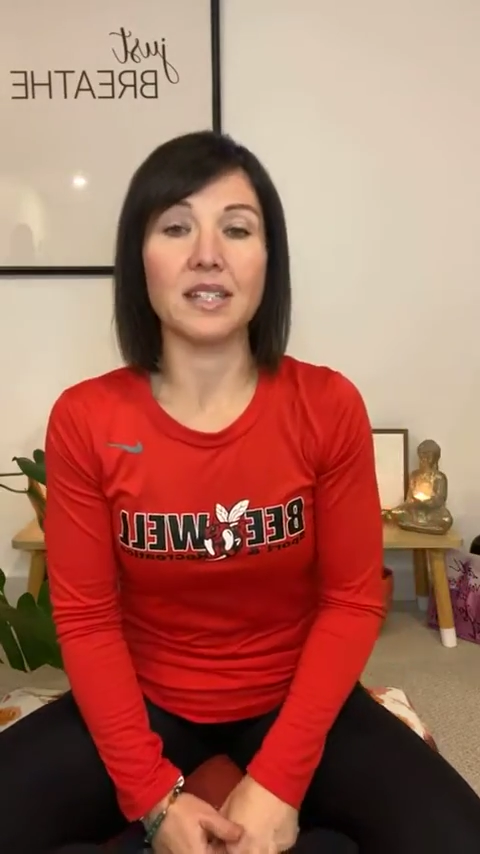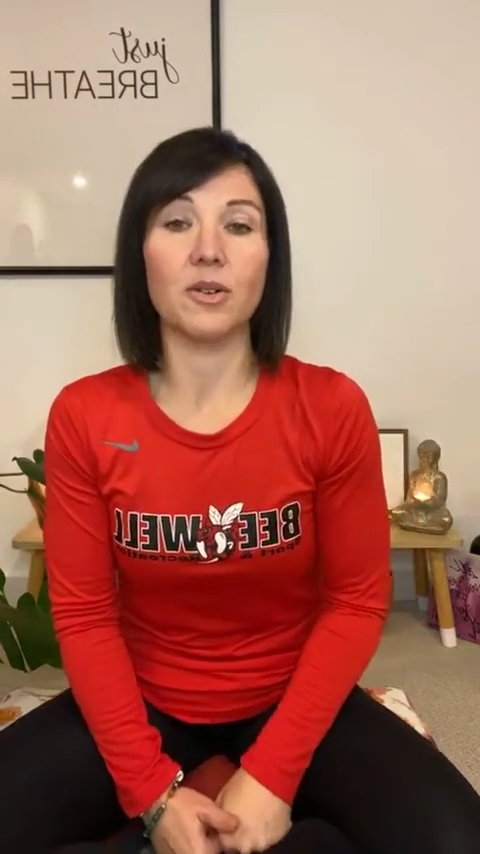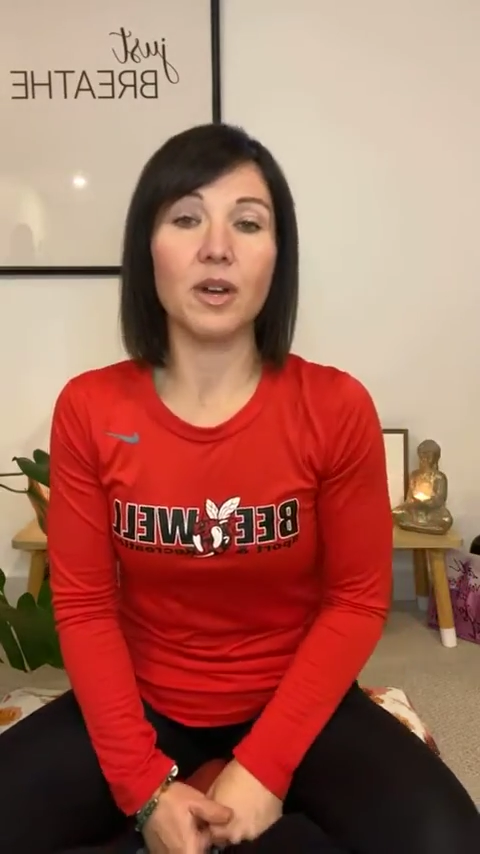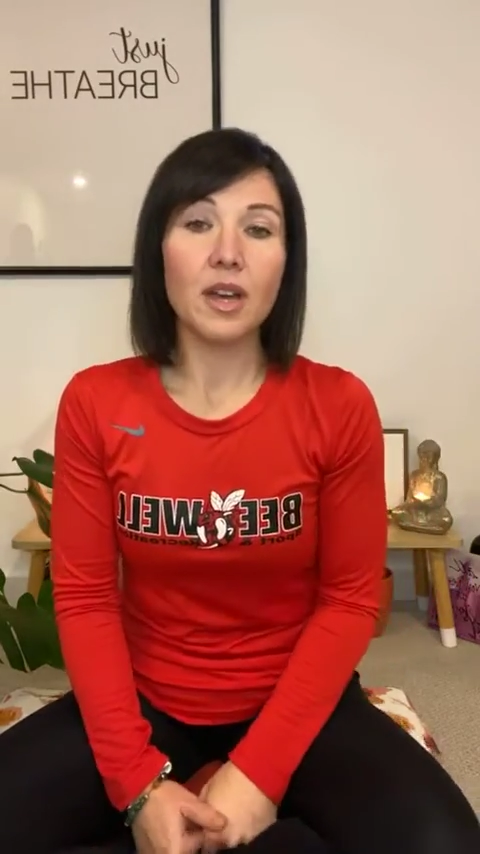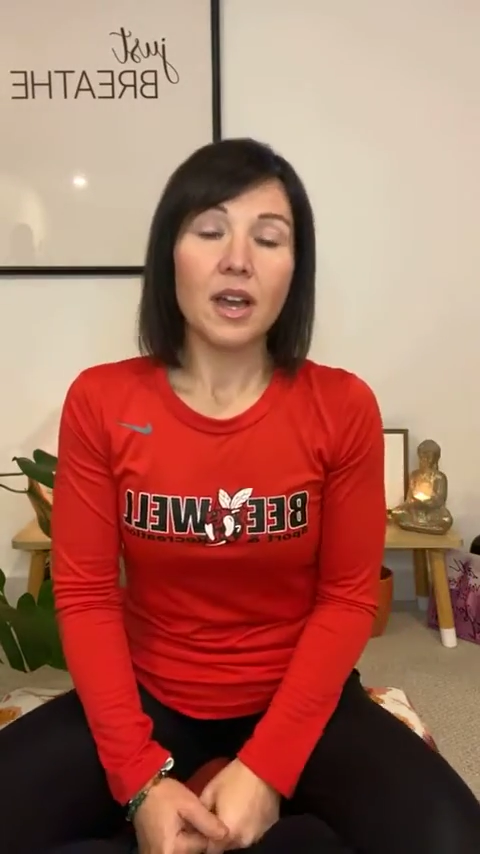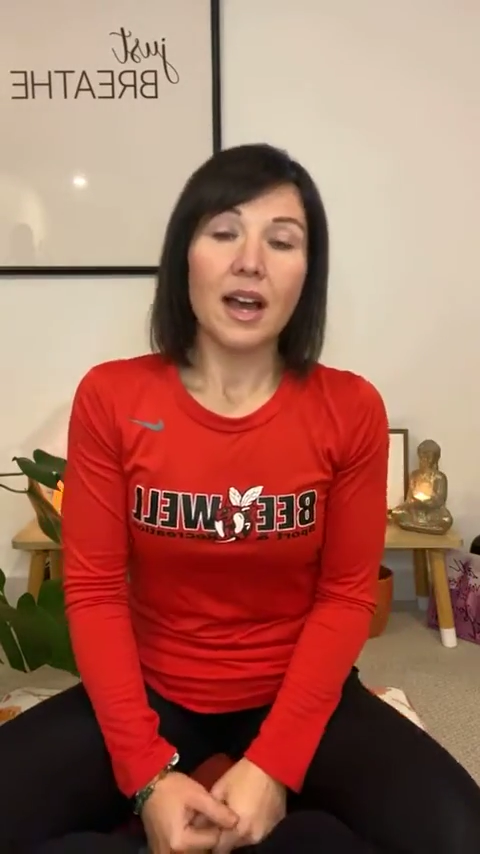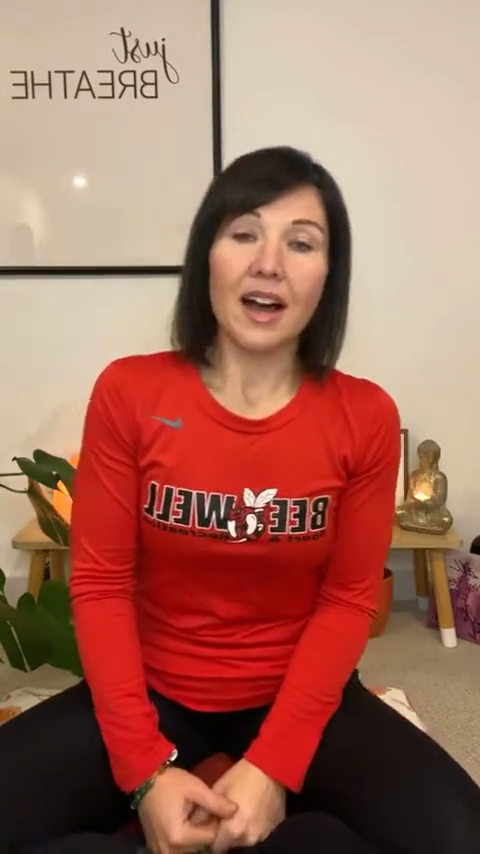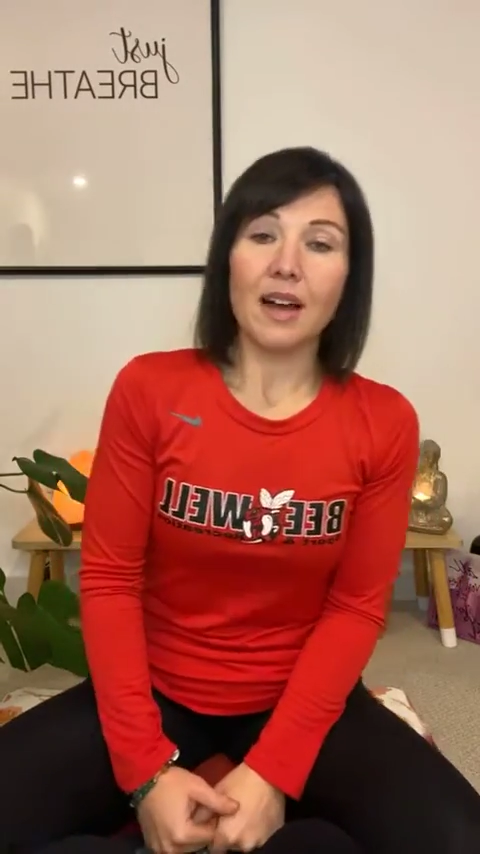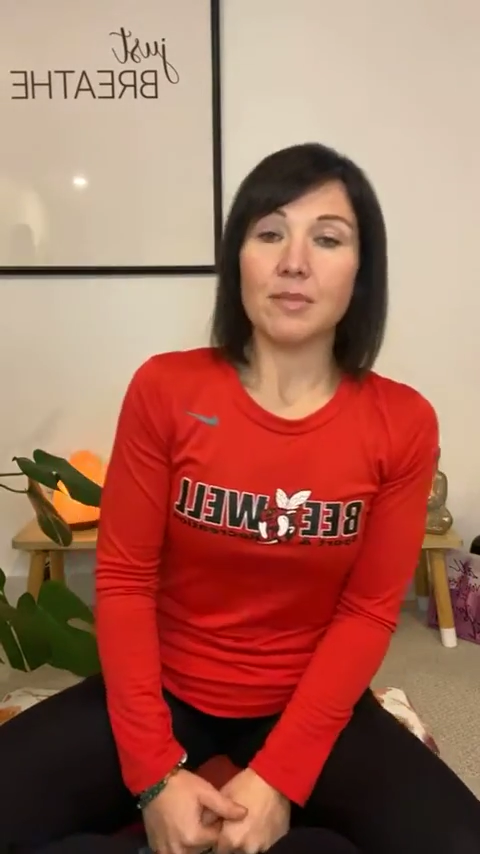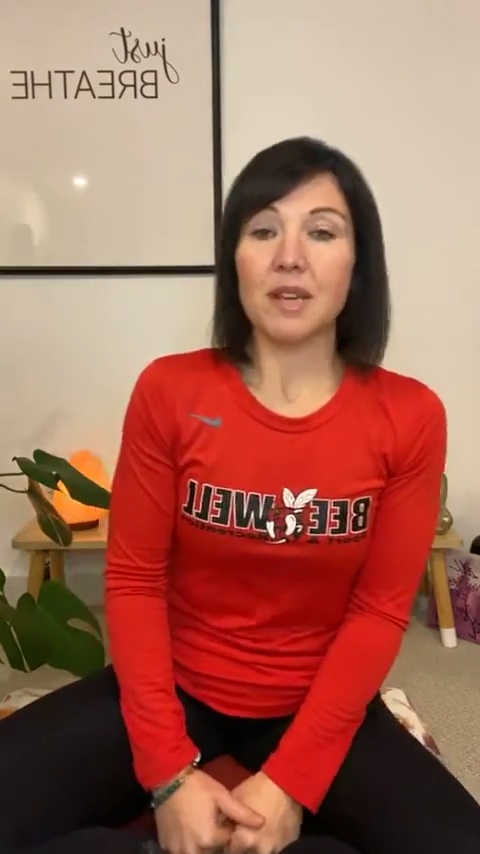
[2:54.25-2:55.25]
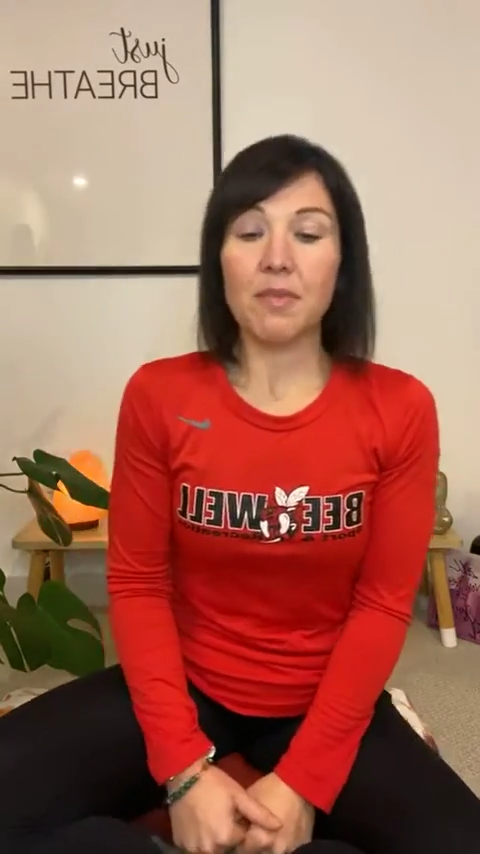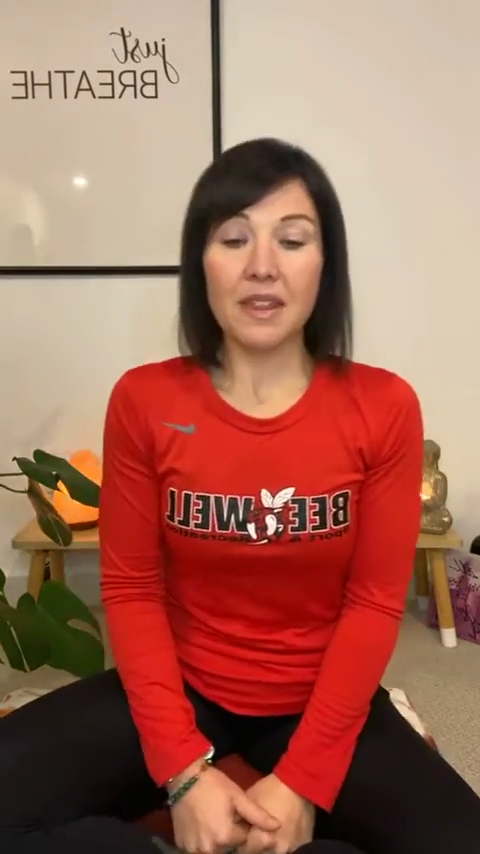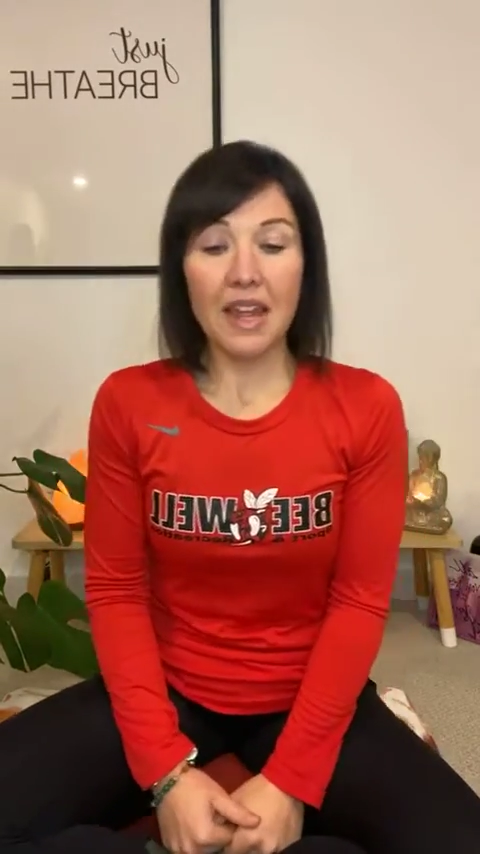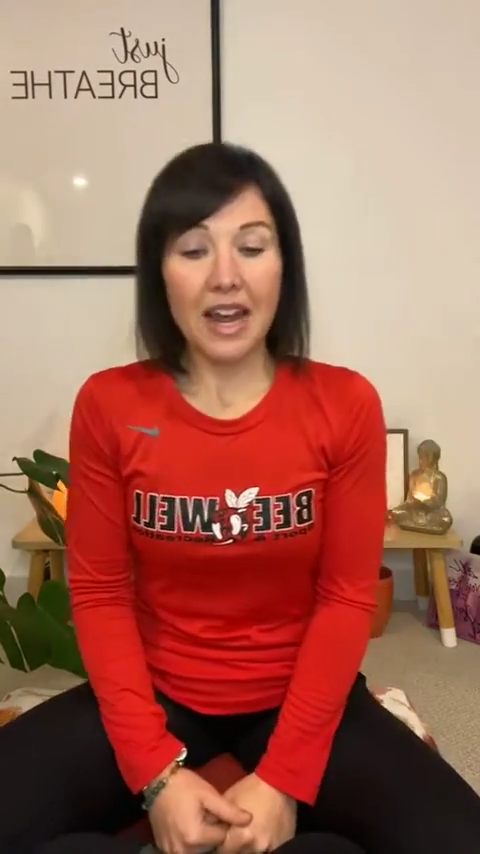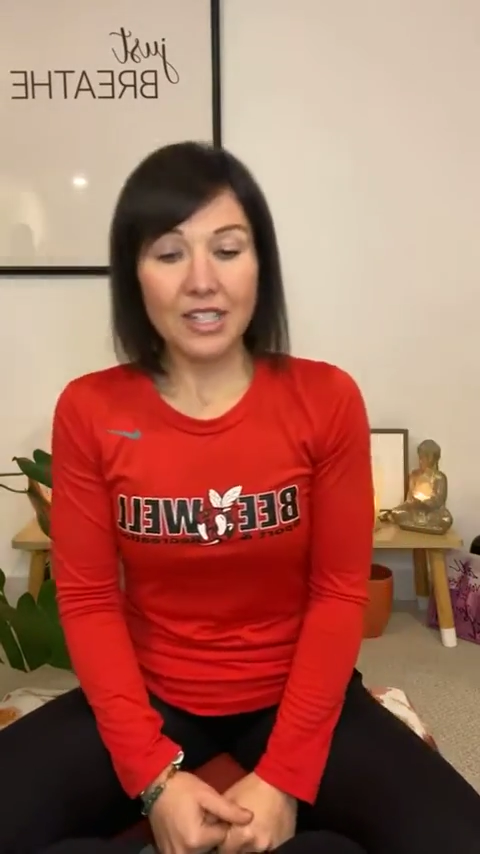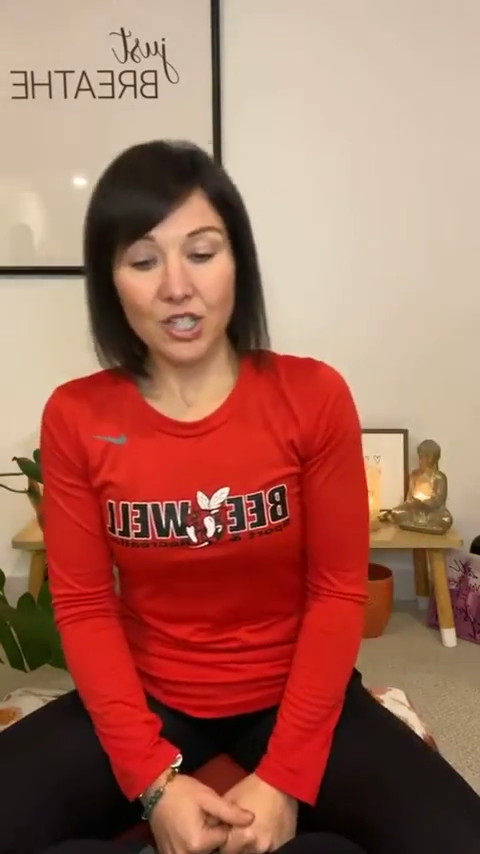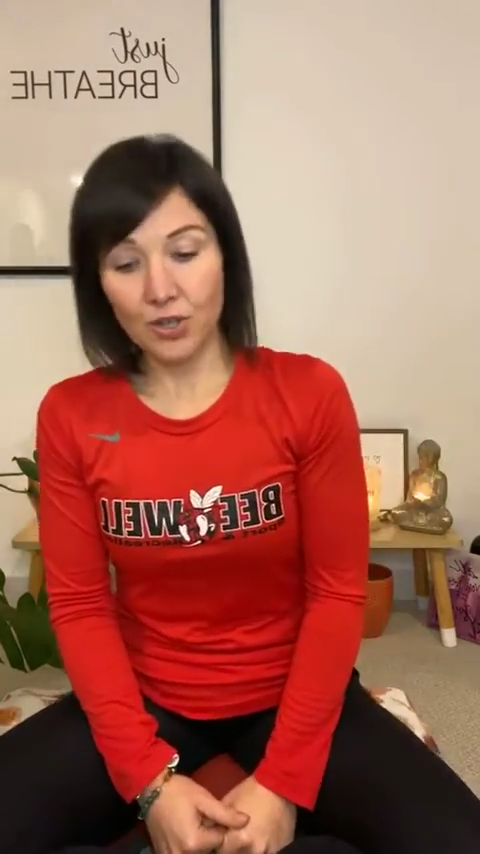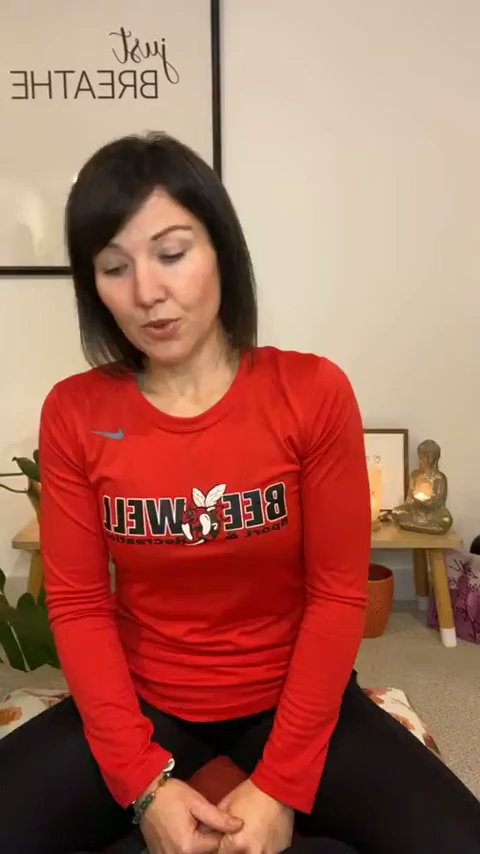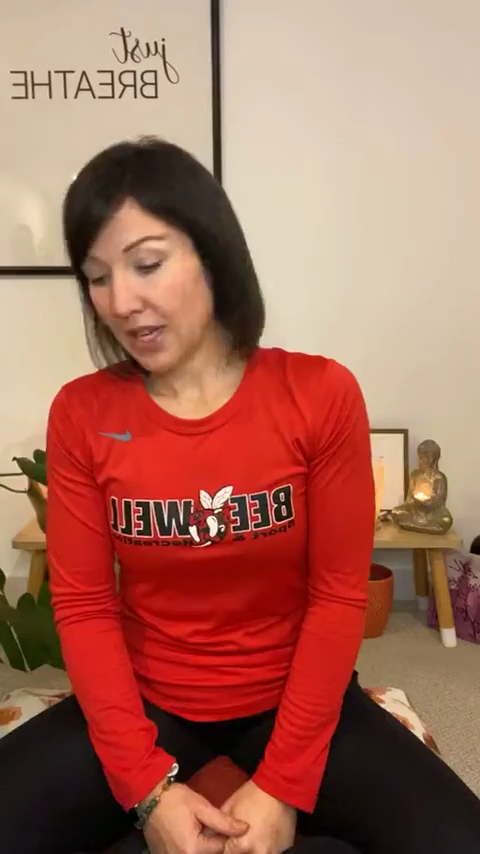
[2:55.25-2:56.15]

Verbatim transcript: So um, something that I do